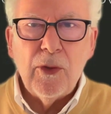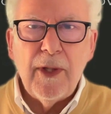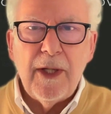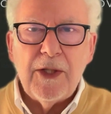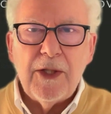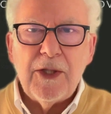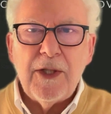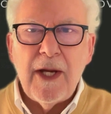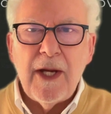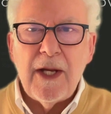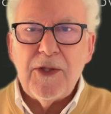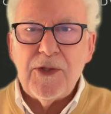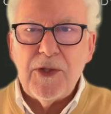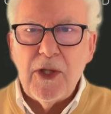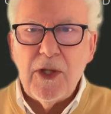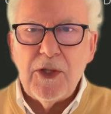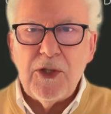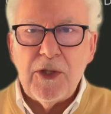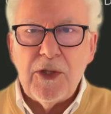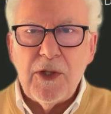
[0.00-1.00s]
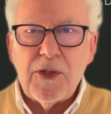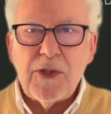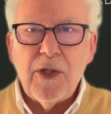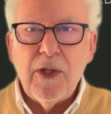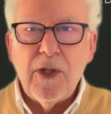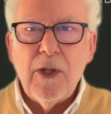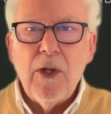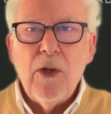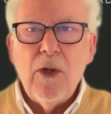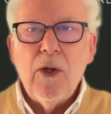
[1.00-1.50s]
internet searches
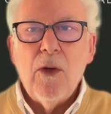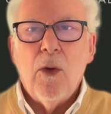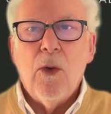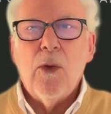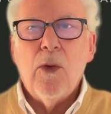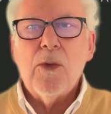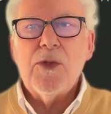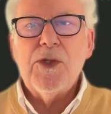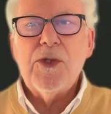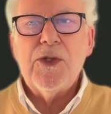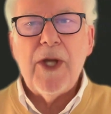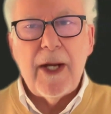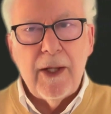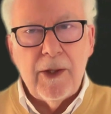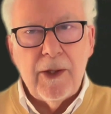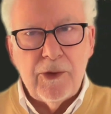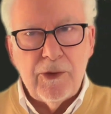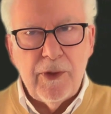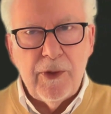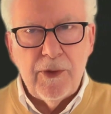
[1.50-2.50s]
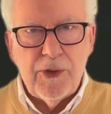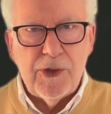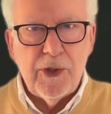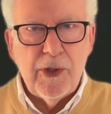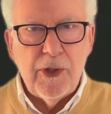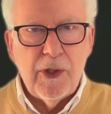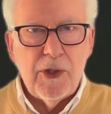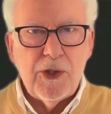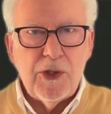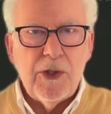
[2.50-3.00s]
or secondary
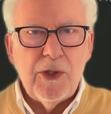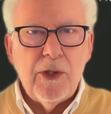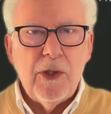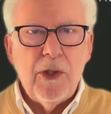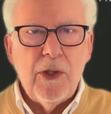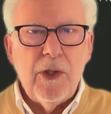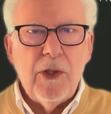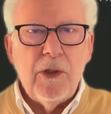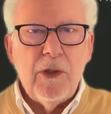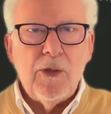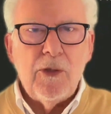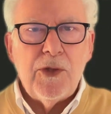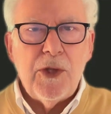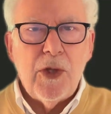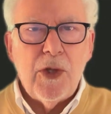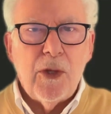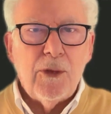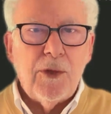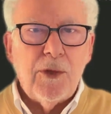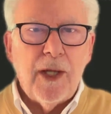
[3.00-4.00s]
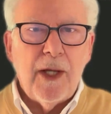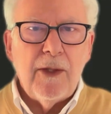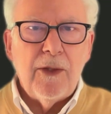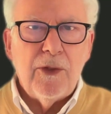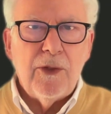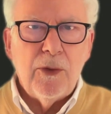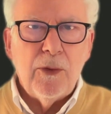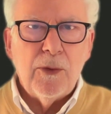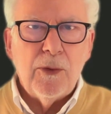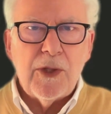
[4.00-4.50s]
research using online
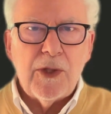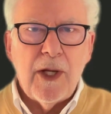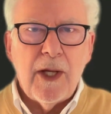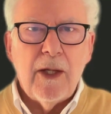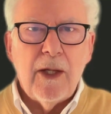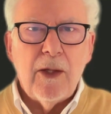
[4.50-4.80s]
tools like